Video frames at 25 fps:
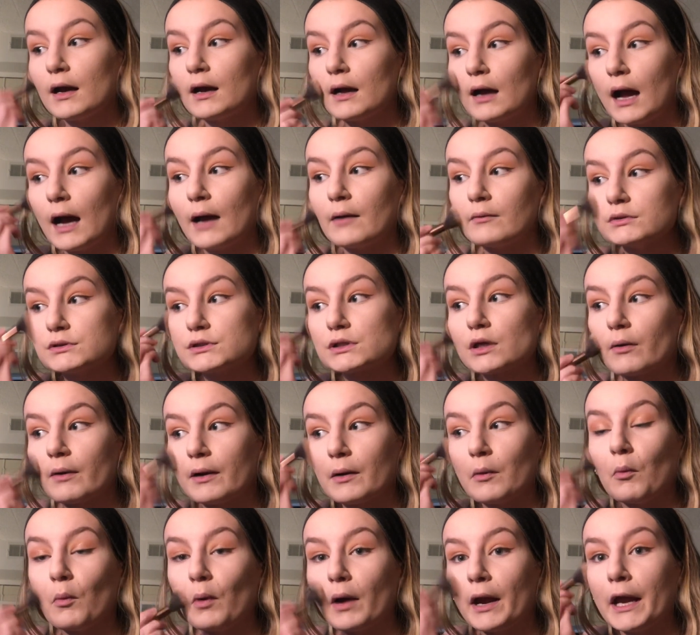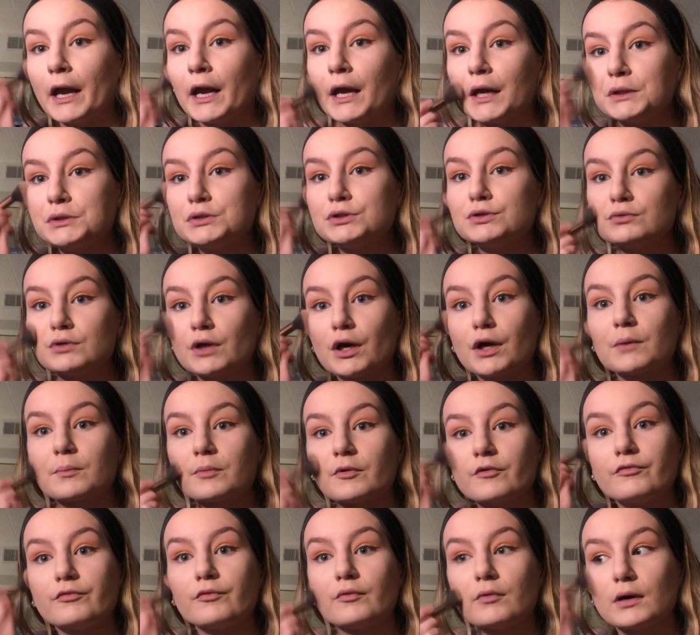I was going way too dark
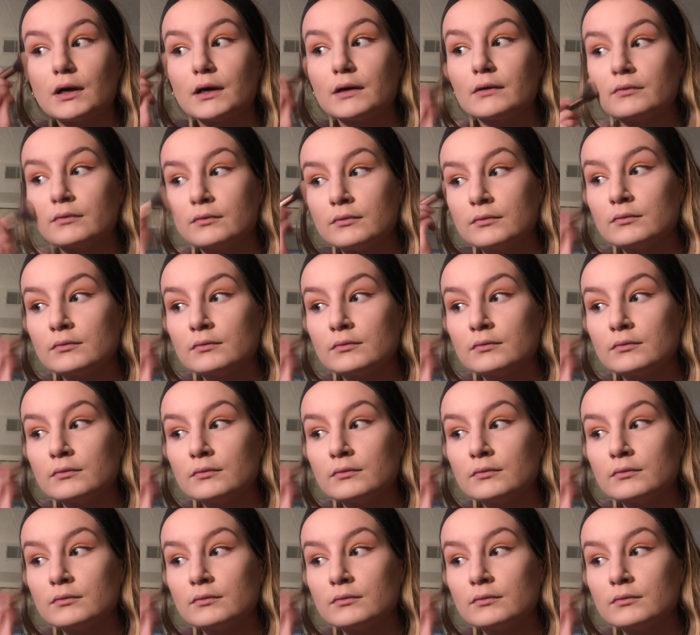before,